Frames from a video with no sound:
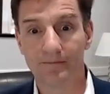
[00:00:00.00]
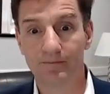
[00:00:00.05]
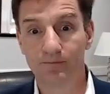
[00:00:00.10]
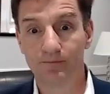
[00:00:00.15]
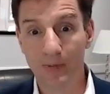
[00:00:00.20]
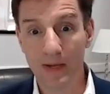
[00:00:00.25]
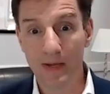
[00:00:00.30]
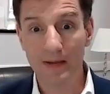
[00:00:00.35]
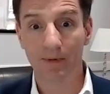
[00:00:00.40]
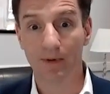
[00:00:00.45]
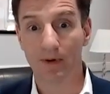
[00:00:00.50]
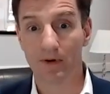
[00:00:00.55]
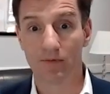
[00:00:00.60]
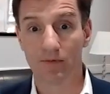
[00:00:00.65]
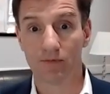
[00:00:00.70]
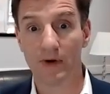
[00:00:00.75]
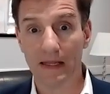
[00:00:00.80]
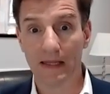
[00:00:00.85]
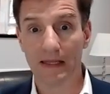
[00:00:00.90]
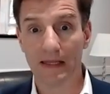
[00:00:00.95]
People are
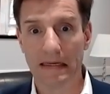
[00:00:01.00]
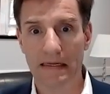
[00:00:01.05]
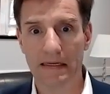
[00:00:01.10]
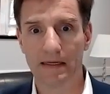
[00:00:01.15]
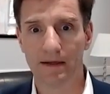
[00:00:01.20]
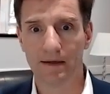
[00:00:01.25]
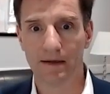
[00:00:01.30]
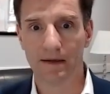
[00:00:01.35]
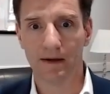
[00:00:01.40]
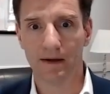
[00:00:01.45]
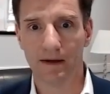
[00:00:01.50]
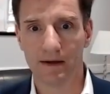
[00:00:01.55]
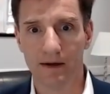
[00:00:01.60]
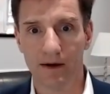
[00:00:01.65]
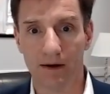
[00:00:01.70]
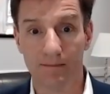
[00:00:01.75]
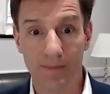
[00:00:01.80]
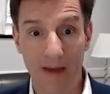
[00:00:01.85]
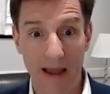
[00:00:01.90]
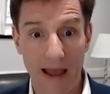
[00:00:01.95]
really,
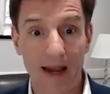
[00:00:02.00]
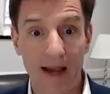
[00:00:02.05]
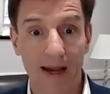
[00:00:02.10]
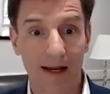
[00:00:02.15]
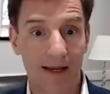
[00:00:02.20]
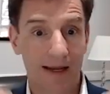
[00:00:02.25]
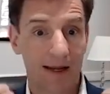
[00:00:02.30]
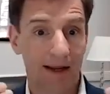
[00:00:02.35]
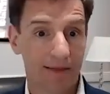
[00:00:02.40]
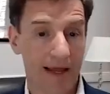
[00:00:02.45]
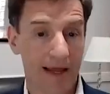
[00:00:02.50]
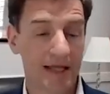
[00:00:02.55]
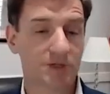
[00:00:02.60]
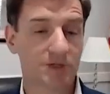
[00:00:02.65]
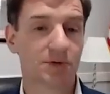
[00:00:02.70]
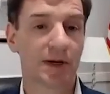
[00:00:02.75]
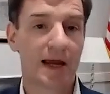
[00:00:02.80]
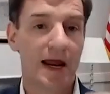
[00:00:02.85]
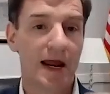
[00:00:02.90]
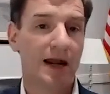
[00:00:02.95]
panicking, and that's
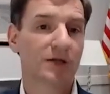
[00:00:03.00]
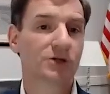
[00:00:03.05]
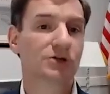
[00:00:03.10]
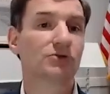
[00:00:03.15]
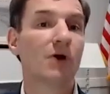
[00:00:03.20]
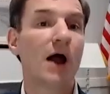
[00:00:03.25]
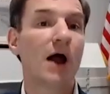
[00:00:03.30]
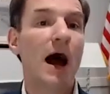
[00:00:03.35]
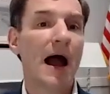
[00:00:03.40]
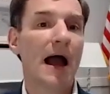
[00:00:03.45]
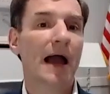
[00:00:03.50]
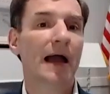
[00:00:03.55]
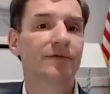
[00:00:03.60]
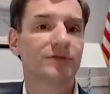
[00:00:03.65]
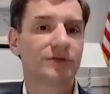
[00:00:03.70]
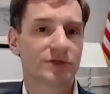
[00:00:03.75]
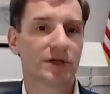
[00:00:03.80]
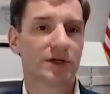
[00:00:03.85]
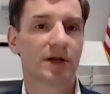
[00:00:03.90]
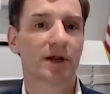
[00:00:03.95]
what kind of
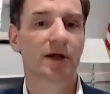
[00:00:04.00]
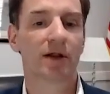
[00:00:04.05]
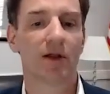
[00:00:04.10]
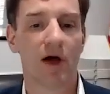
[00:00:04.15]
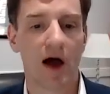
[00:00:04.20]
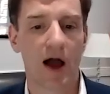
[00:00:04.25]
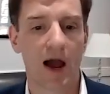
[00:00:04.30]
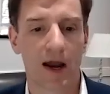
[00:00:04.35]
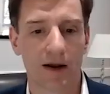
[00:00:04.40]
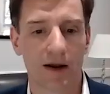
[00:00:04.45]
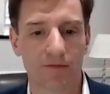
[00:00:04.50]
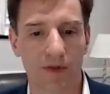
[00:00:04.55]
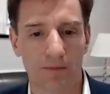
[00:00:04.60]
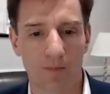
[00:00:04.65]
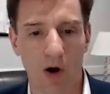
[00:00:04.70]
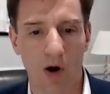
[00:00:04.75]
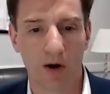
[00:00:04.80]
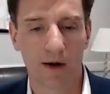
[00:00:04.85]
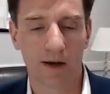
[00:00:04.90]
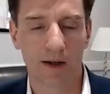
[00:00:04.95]
drives the decline of the
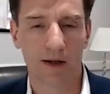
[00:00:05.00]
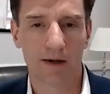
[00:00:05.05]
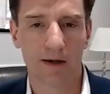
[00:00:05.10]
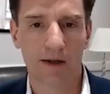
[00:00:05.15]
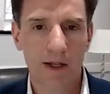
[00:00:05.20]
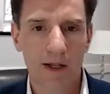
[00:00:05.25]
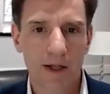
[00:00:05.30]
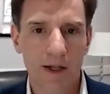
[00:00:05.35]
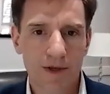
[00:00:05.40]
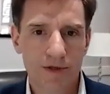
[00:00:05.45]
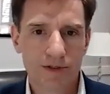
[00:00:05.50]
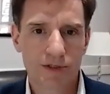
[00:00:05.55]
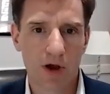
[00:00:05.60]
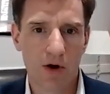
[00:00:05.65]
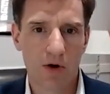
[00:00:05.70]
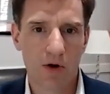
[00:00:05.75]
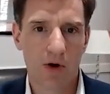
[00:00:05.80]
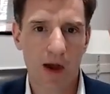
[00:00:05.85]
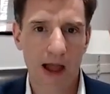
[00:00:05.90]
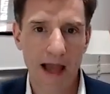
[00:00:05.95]
market.
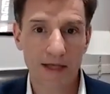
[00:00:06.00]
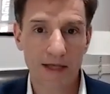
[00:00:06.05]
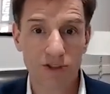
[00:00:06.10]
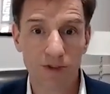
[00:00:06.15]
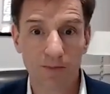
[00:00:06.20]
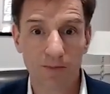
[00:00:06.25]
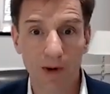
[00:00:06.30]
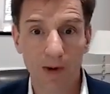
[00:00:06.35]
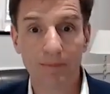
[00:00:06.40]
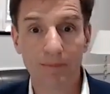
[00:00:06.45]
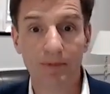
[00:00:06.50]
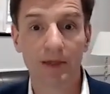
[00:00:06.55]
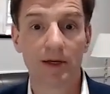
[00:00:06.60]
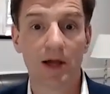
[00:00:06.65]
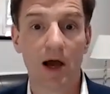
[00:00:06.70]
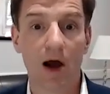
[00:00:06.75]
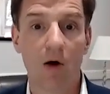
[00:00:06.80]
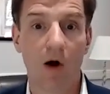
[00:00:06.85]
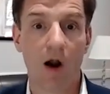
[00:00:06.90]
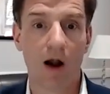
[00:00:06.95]
So as you probably
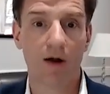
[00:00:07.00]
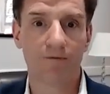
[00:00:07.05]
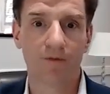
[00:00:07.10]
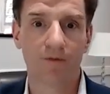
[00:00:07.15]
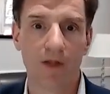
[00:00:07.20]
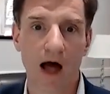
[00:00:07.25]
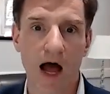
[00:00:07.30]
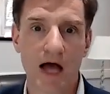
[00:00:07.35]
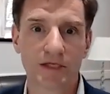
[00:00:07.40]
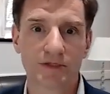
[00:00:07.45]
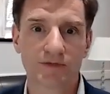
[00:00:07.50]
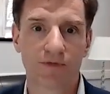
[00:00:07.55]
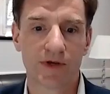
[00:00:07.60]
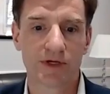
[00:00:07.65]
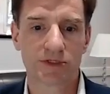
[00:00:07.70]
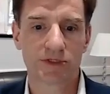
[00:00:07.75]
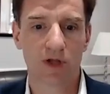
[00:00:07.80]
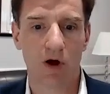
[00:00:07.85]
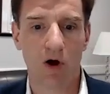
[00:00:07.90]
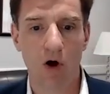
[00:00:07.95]
know, our philosophy
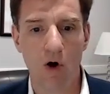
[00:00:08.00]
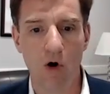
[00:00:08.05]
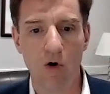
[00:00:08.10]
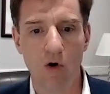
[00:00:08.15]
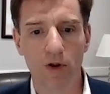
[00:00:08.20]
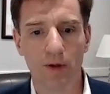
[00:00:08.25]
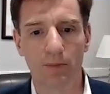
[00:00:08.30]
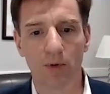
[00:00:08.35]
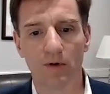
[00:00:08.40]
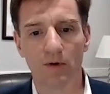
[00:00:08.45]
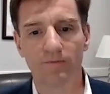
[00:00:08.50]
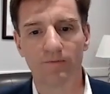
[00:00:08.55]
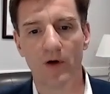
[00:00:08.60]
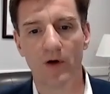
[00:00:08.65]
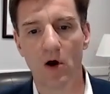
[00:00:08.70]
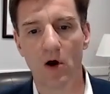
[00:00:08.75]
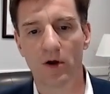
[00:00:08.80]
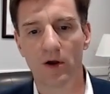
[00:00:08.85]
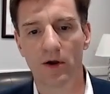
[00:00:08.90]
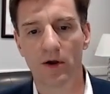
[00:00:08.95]
is to hold a
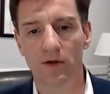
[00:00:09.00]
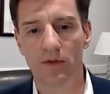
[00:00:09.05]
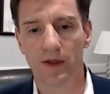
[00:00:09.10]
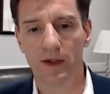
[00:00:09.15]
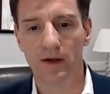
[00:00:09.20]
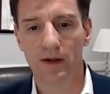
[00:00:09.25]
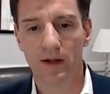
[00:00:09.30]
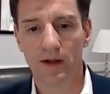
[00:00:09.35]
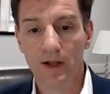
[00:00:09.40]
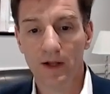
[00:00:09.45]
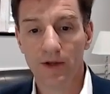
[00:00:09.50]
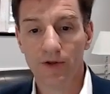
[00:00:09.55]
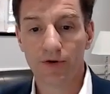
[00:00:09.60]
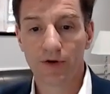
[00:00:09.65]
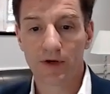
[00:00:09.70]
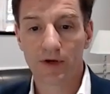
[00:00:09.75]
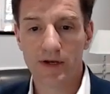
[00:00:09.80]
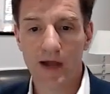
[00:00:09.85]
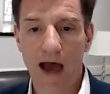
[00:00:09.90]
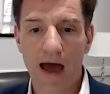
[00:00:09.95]
portfolio that you
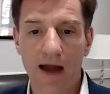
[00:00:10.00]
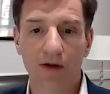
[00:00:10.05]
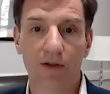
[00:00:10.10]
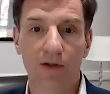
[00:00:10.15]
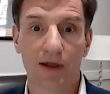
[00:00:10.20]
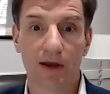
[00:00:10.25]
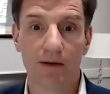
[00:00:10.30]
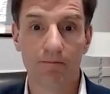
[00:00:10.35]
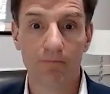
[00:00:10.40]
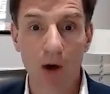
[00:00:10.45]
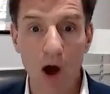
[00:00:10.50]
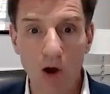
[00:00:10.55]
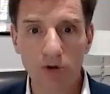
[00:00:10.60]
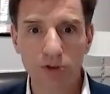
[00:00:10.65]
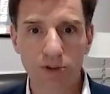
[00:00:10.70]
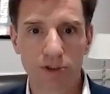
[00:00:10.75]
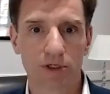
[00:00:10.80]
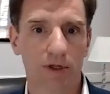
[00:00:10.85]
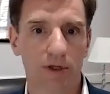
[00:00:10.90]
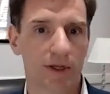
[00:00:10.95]
can not only
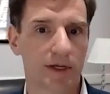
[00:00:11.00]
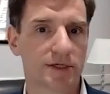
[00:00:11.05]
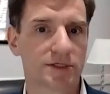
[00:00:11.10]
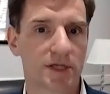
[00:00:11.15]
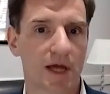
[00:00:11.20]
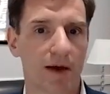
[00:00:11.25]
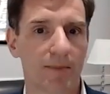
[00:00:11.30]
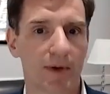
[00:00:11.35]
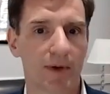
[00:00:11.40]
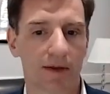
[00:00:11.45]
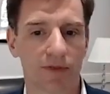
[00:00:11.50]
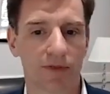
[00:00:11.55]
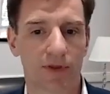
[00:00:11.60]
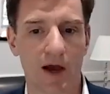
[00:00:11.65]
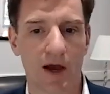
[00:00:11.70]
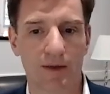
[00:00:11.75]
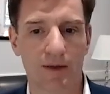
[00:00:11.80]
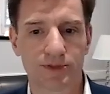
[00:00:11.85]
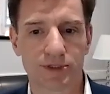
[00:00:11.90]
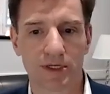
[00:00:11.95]
emotionally stomach the
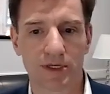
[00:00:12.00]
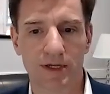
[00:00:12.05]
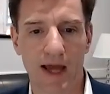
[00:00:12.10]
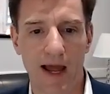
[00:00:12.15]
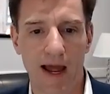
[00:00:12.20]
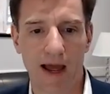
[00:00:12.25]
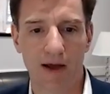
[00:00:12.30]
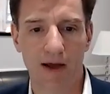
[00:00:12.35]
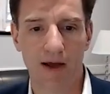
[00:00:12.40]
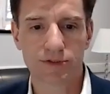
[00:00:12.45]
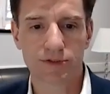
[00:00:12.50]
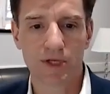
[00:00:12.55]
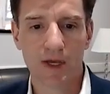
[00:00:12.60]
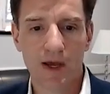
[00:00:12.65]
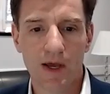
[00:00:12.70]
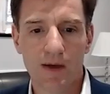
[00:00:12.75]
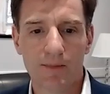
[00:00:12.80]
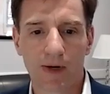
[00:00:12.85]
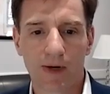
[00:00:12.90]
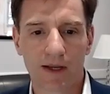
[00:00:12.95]
ups and downs,
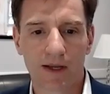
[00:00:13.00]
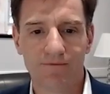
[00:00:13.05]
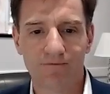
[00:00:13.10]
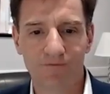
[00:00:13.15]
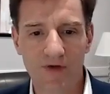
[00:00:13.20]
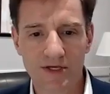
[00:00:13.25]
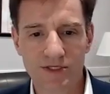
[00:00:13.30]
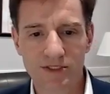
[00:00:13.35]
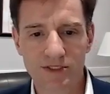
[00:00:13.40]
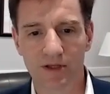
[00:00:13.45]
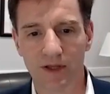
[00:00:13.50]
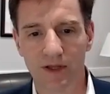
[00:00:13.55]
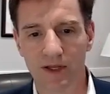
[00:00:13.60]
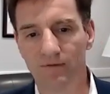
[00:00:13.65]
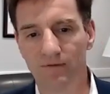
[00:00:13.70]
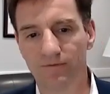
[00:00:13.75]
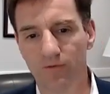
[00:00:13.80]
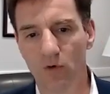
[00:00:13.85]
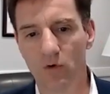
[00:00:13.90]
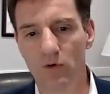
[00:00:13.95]
but can fiscally
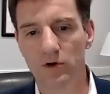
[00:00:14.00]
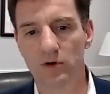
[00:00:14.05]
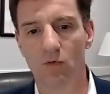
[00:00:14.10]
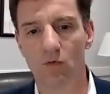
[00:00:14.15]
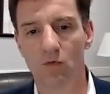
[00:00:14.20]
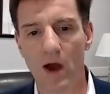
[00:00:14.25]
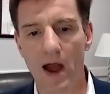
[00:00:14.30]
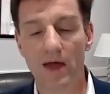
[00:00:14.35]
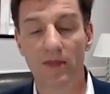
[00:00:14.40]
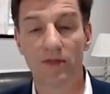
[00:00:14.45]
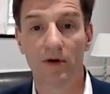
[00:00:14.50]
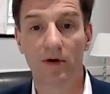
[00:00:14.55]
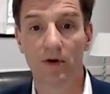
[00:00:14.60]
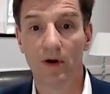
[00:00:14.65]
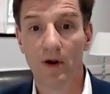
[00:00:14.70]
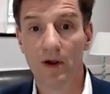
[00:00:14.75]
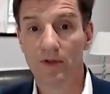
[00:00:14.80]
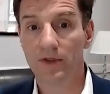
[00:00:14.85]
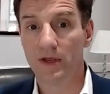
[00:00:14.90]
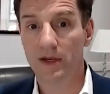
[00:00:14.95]
afford to weather
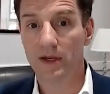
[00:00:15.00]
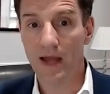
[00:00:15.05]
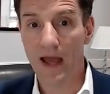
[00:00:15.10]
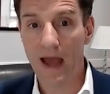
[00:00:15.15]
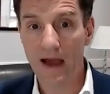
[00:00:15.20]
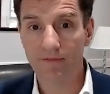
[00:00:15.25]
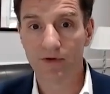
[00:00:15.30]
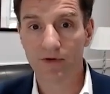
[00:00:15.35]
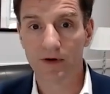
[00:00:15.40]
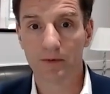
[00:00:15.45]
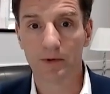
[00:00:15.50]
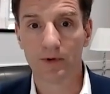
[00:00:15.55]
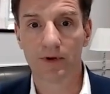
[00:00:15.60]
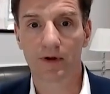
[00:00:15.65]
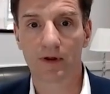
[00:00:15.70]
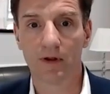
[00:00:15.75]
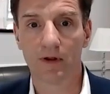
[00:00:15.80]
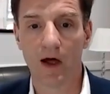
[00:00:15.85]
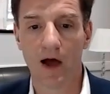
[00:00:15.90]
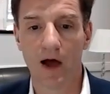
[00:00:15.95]
the inevitable
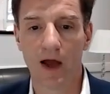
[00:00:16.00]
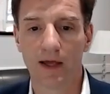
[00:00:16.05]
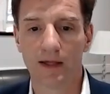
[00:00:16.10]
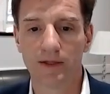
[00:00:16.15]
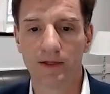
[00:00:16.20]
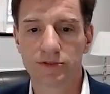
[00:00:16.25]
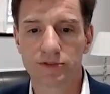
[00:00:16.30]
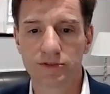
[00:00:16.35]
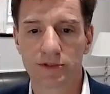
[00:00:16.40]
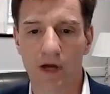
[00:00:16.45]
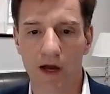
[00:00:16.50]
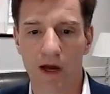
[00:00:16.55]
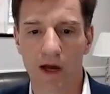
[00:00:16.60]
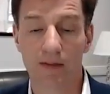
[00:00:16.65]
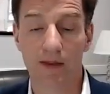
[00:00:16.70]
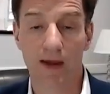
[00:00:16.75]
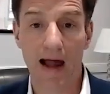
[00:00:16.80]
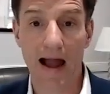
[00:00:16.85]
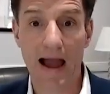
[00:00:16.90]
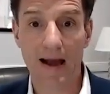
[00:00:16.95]
declines
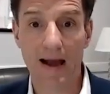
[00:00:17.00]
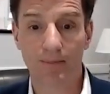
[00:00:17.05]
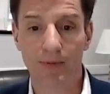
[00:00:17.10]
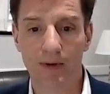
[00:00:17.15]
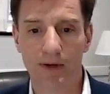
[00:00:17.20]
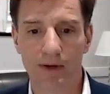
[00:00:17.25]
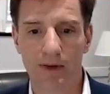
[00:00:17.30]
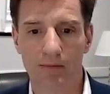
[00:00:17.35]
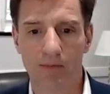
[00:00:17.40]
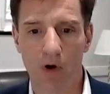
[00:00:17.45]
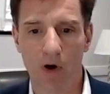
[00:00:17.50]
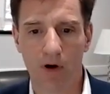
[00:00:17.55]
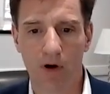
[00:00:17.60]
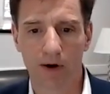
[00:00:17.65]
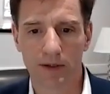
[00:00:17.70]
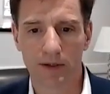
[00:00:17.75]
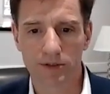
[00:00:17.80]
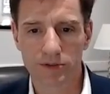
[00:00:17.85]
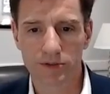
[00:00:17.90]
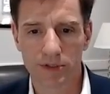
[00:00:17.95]
that happen in the
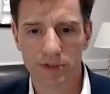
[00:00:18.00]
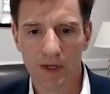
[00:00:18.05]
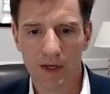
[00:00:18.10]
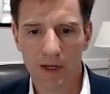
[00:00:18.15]
markets.